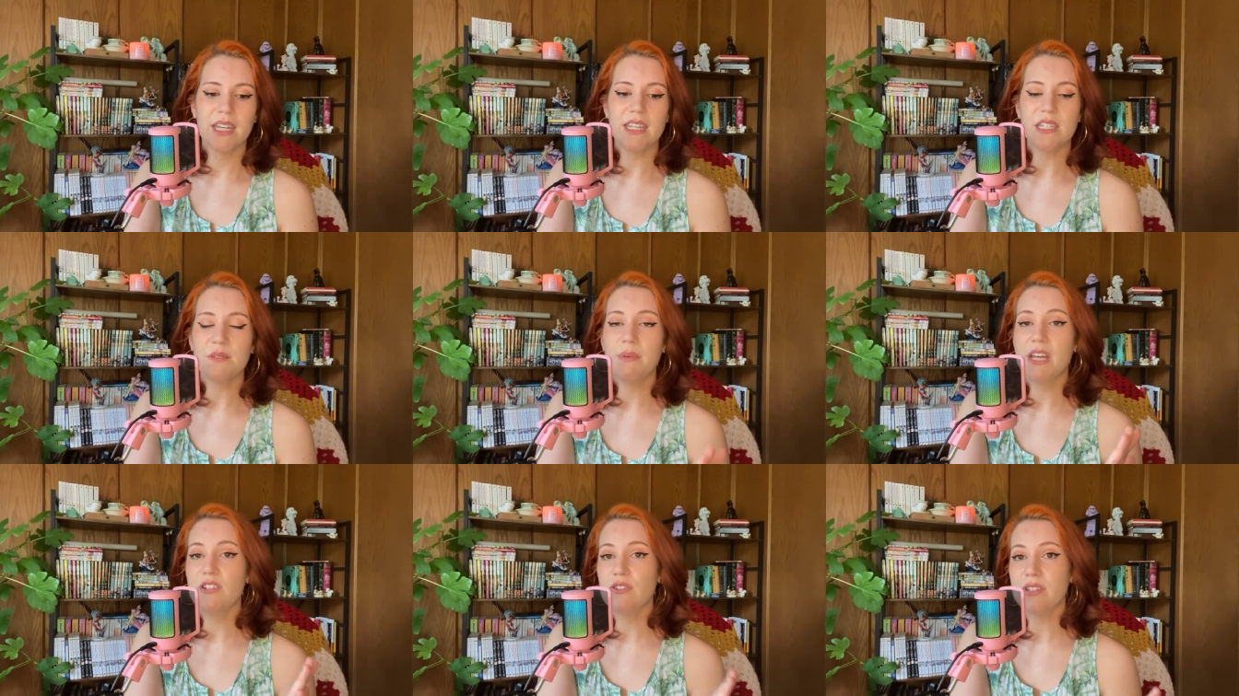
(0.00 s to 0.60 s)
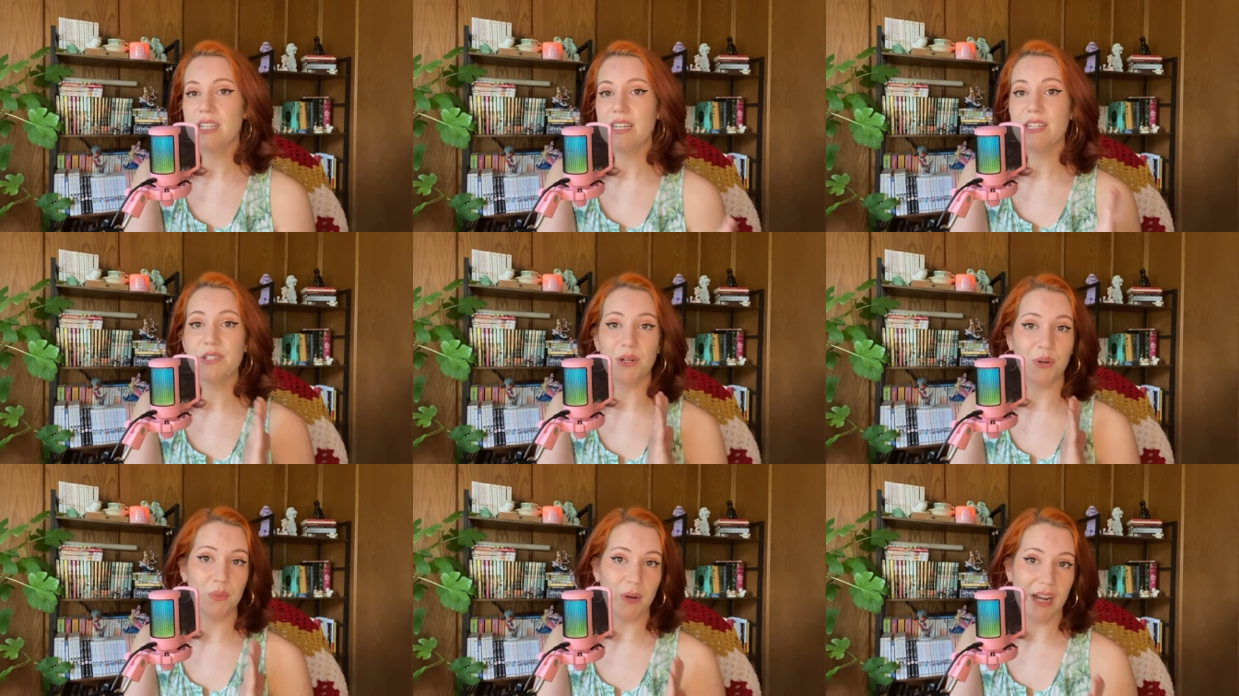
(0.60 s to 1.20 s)
His specialties
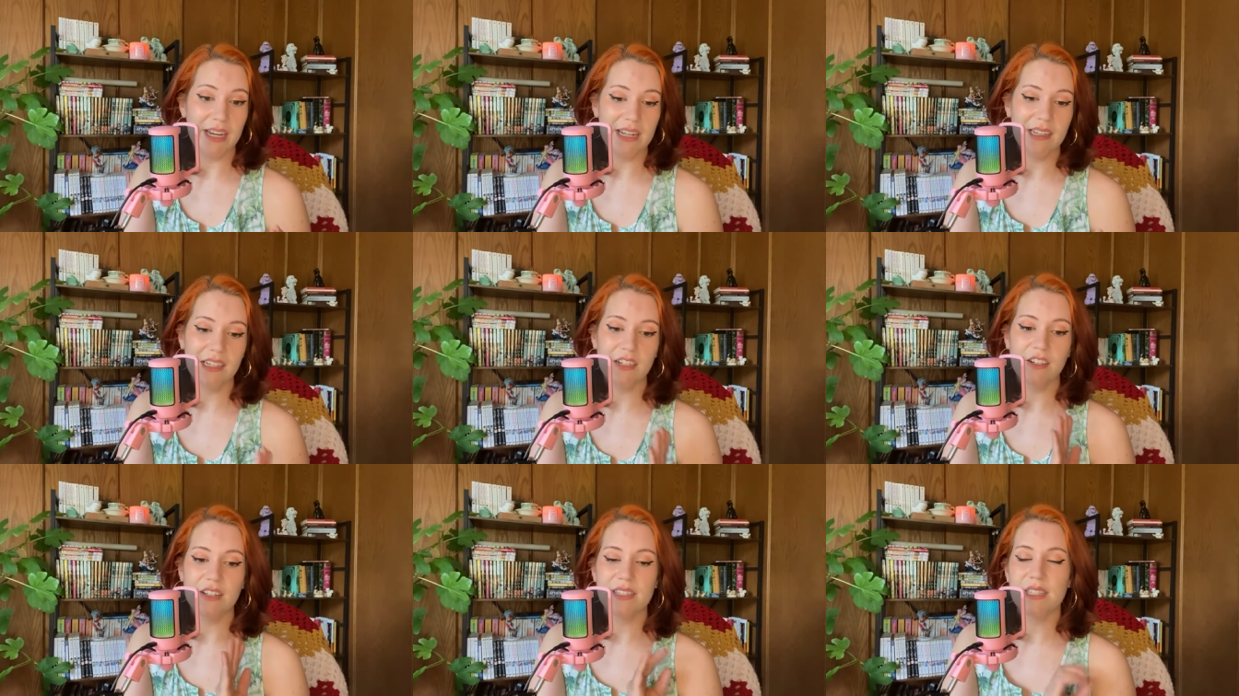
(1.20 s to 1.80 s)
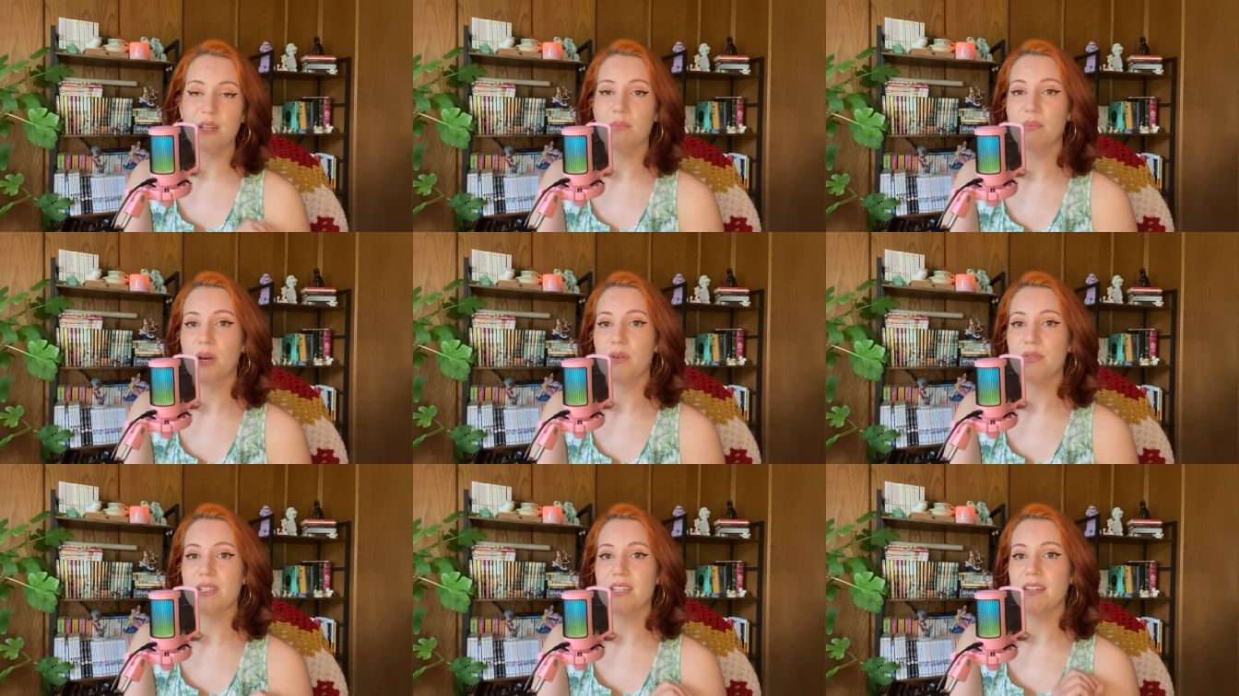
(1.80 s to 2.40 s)
are writing lyrics,
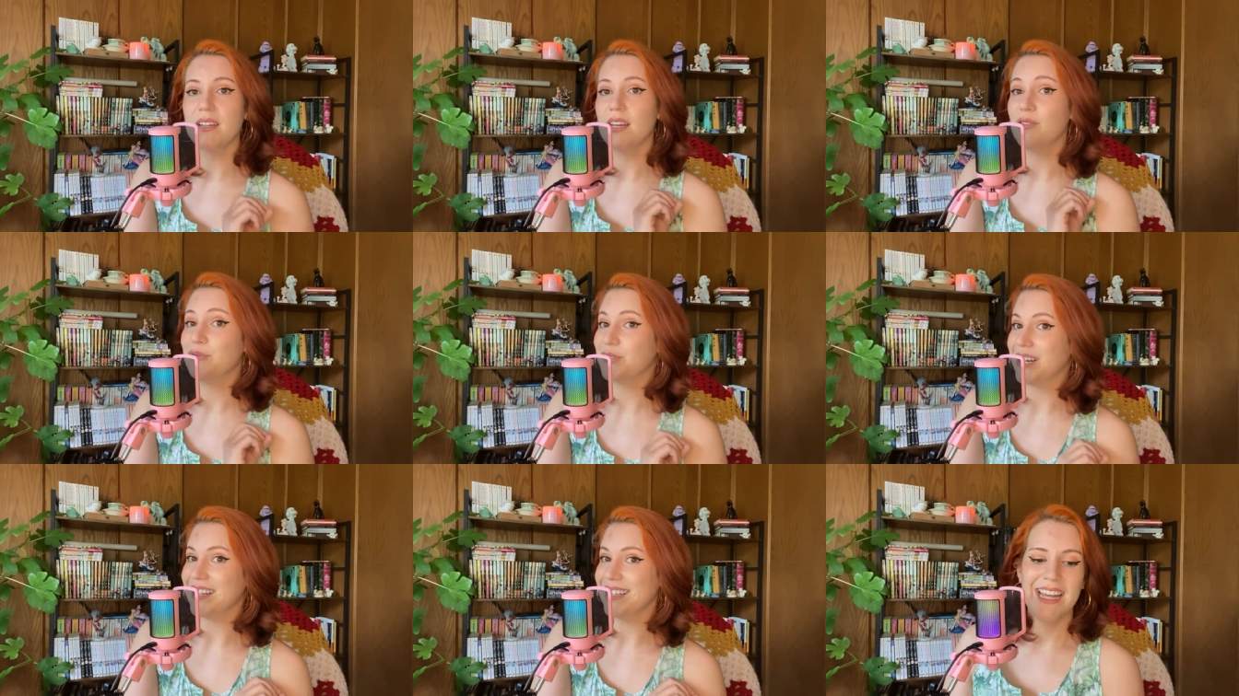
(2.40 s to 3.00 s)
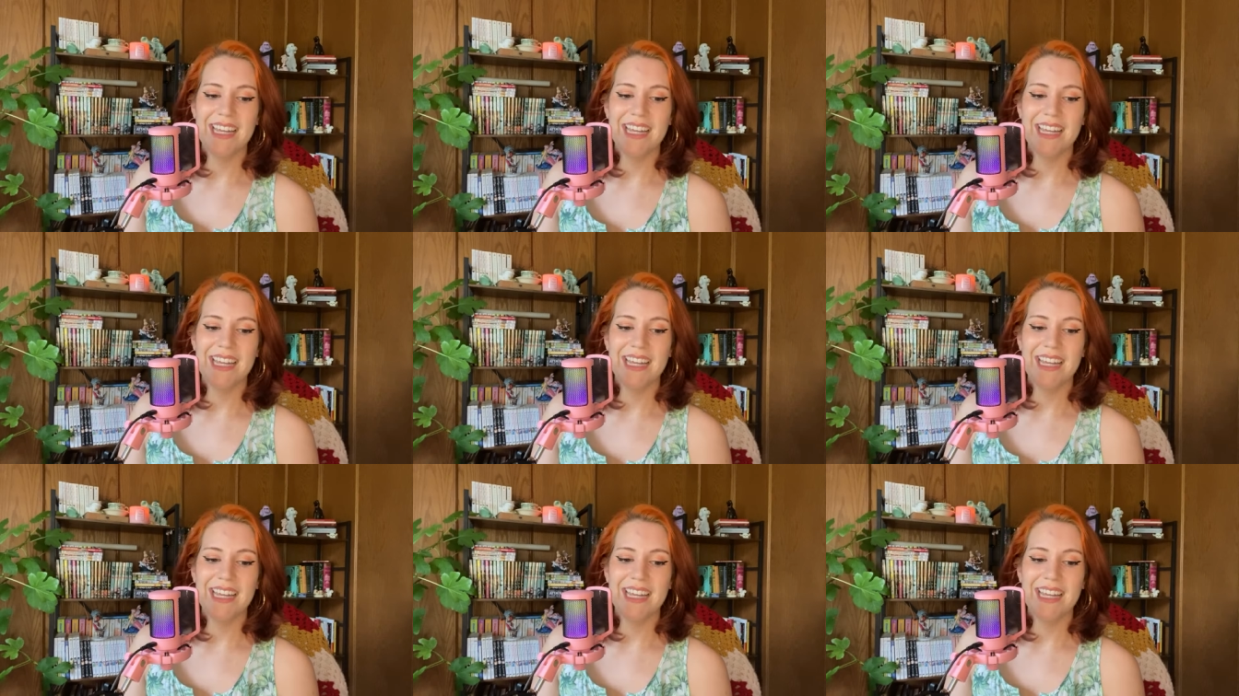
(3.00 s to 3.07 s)
composing, and running.